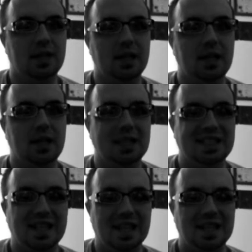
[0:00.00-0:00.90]
lit and
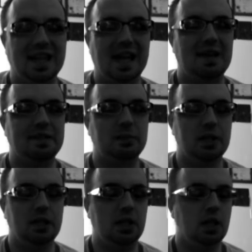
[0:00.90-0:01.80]
incense, I have to
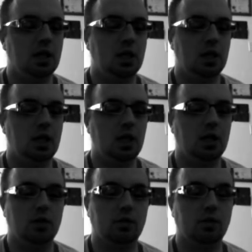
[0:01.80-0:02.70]
be
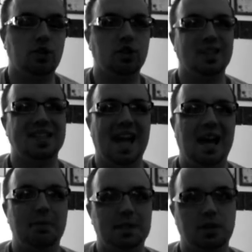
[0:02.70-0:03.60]
in a ritualistic
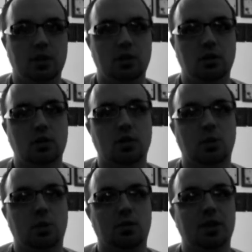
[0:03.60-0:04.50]
atmosphere in
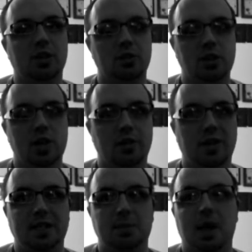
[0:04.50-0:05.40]
order for me to do tarot
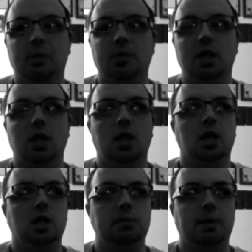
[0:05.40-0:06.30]
readings properly,
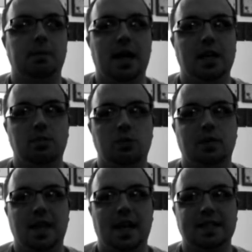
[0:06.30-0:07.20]
because my mind won't
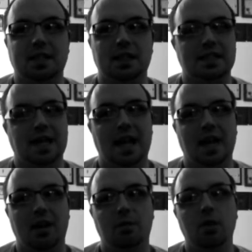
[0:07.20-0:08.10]
relax unless I
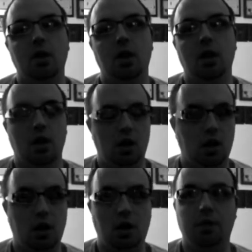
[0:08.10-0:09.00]
am.
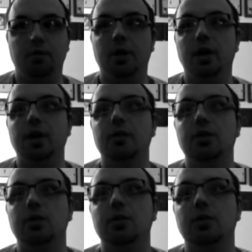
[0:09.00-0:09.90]
But if
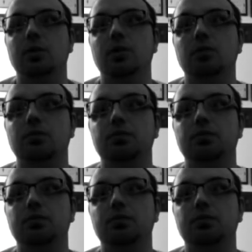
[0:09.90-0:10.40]
you